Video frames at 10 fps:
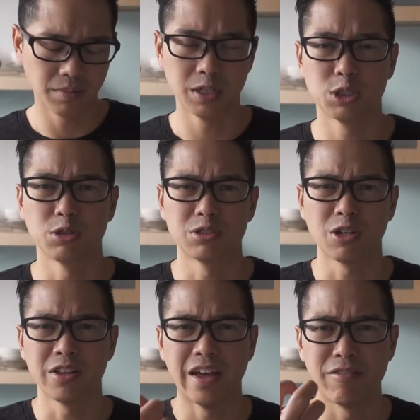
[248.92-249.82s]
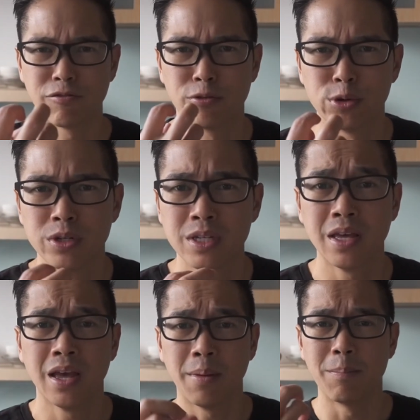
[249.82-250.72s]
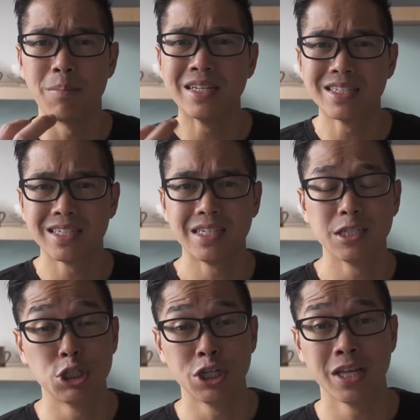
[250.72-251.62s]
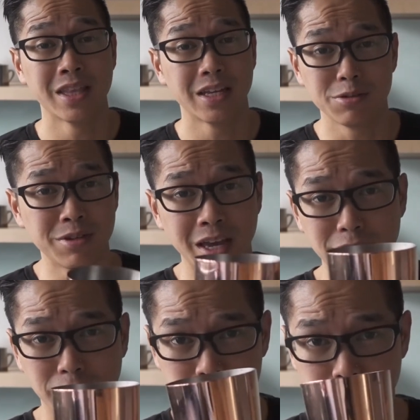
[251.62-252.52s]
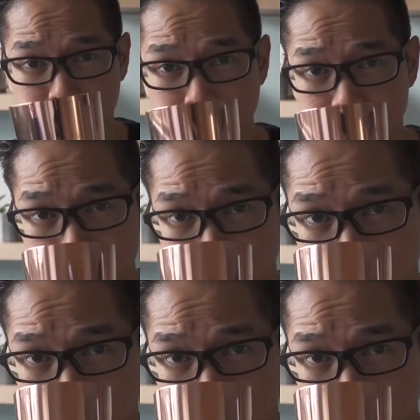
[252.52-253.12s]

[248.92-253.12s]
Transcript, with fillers: Make sure it's all that fruity, minty gin that you get from your nose.